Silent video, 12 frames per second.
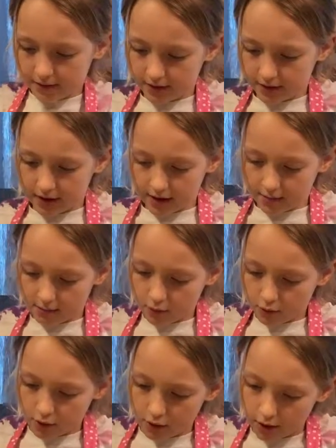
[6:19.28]
And get
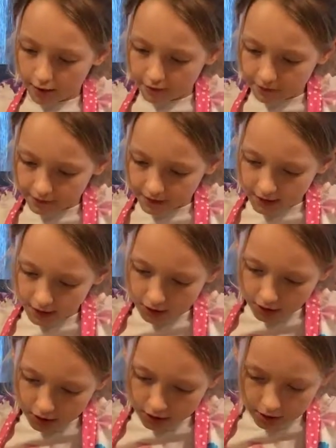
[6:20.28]
more off of
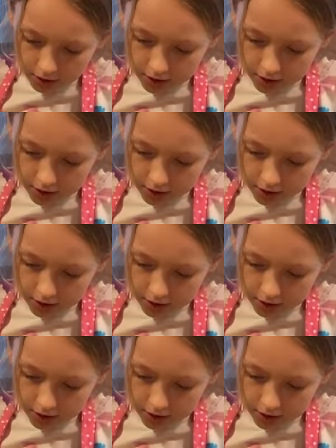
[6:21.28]
here.